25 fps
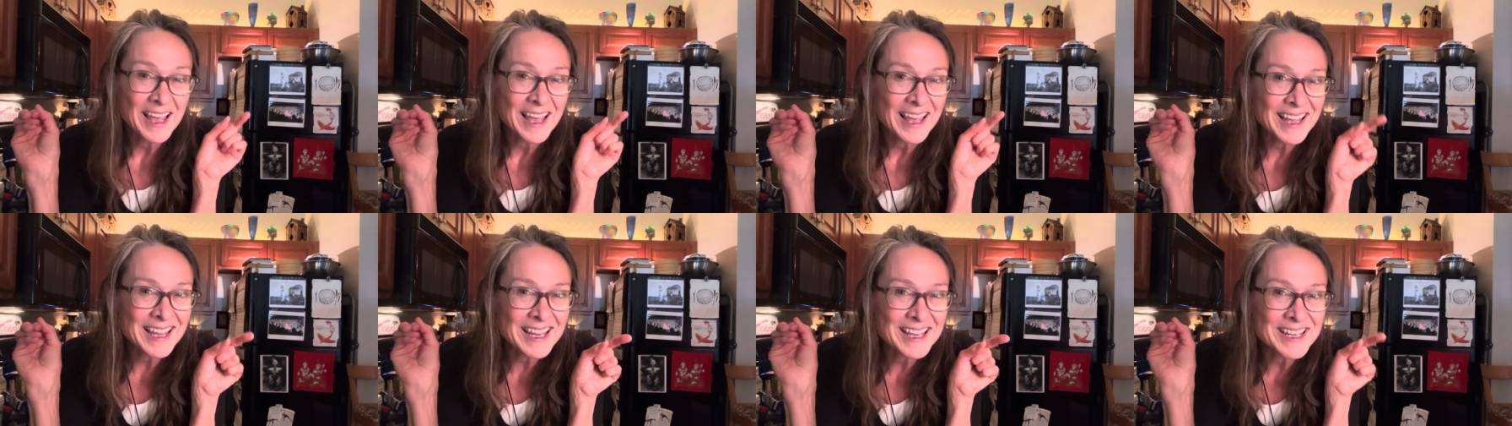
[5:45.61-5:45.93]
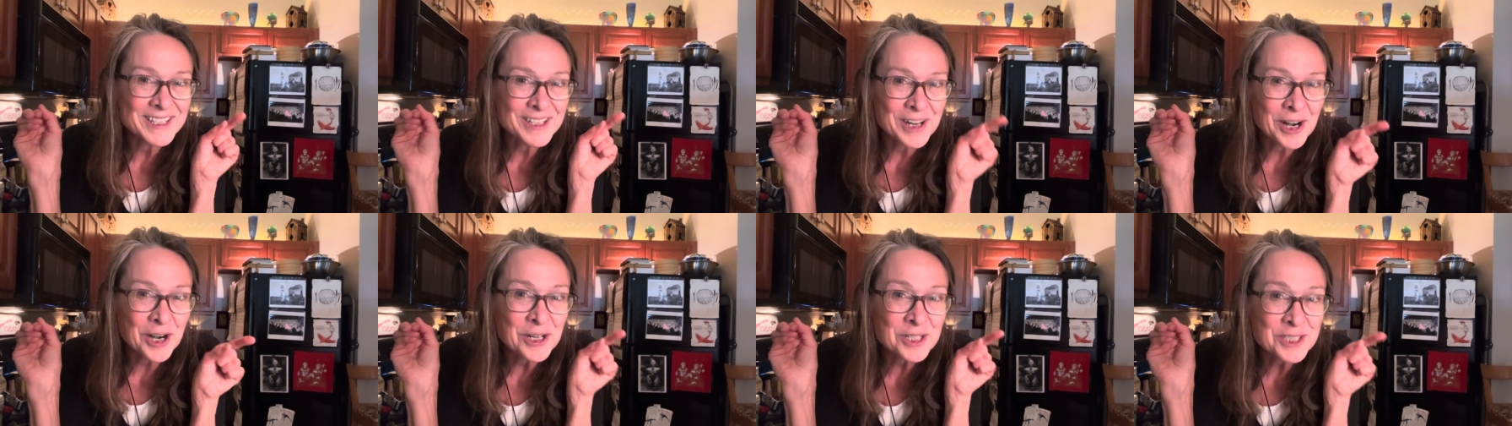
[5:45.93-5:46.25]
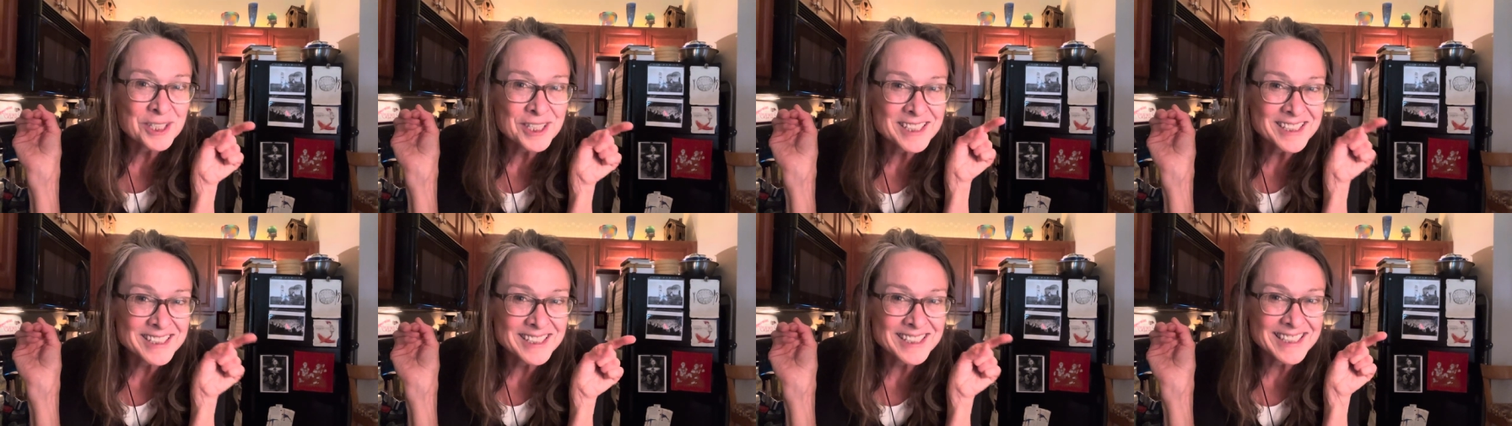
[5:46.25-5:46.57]
And
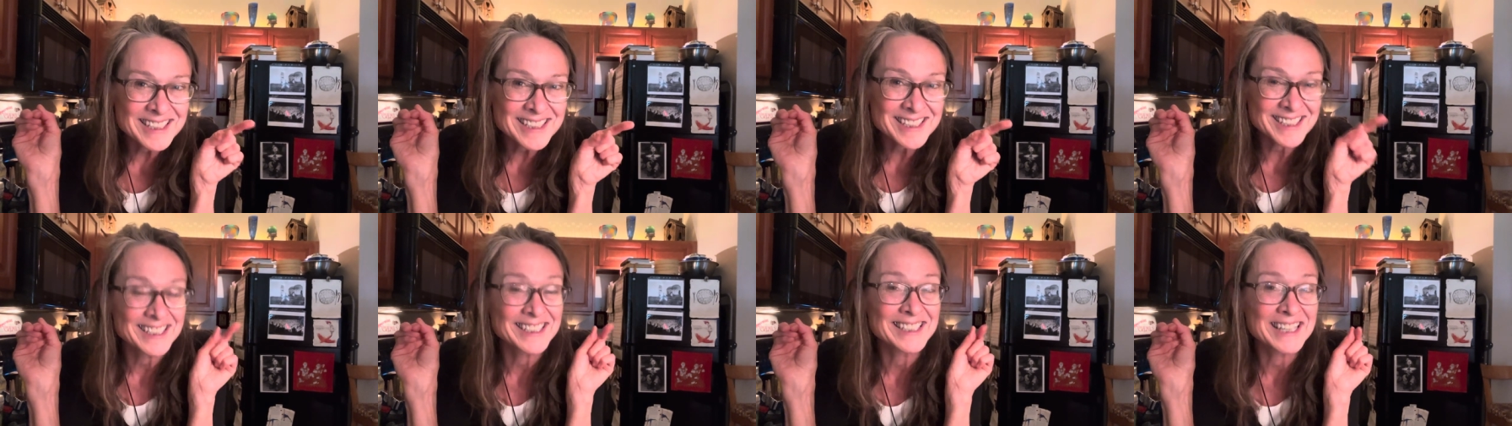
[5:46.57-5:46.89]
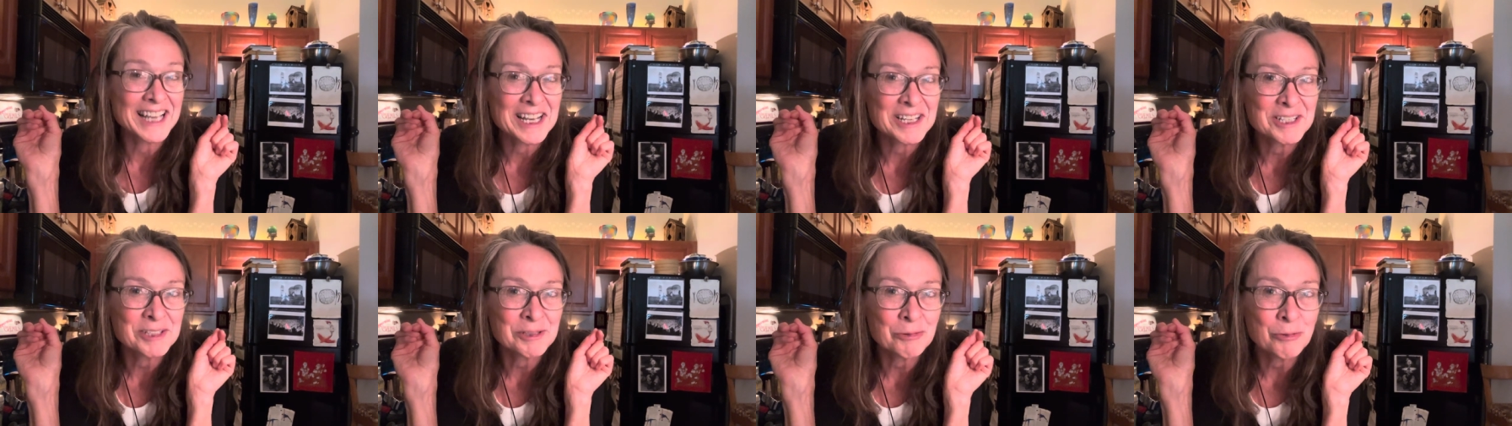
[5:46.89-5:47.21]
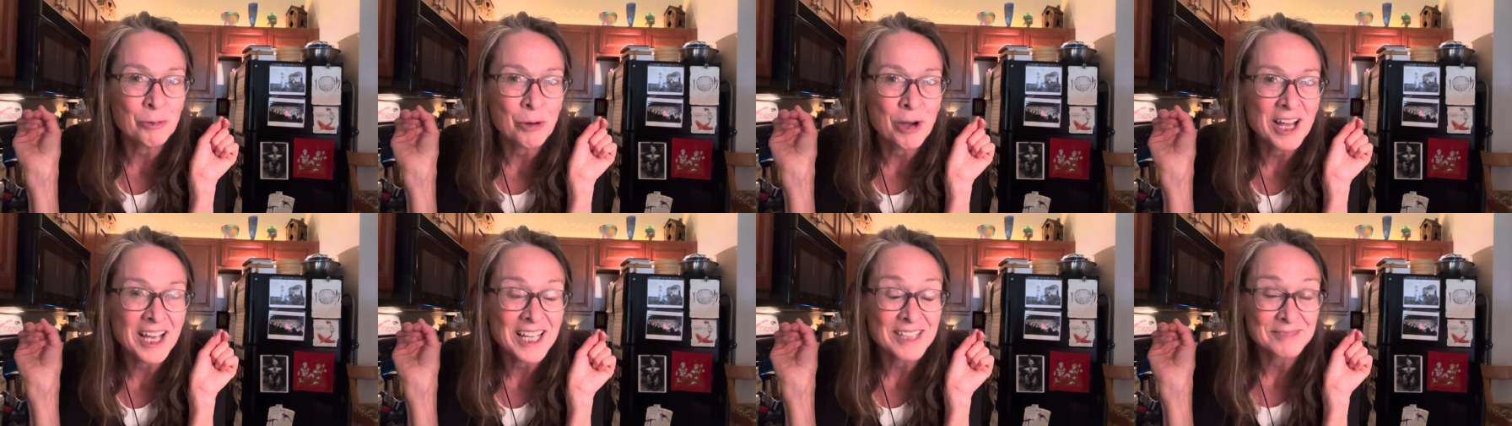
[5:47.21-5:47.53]
narcissists, guess
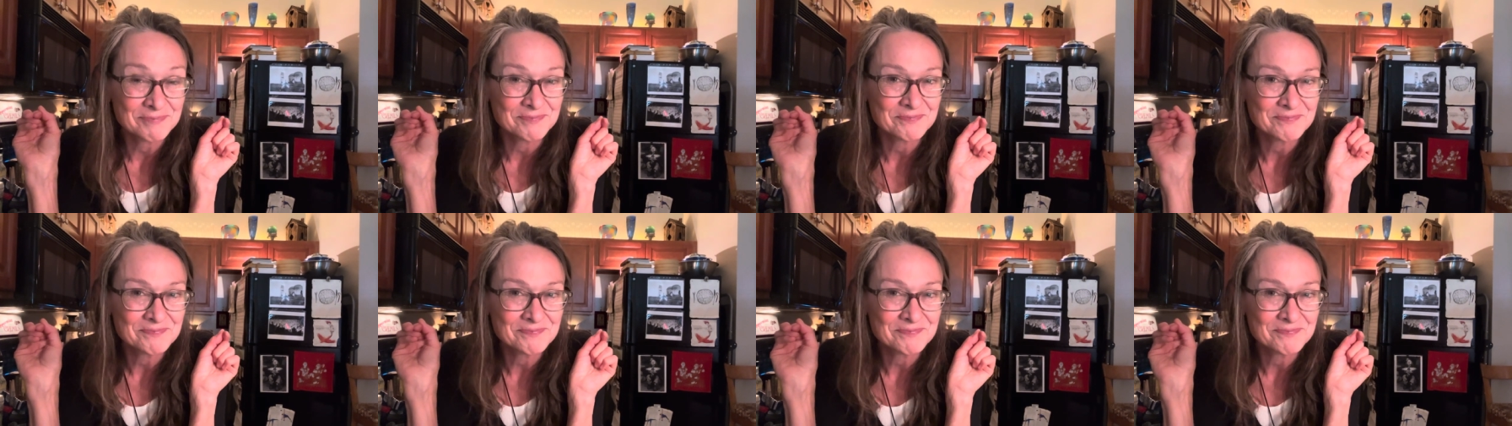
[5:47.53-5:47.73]
what?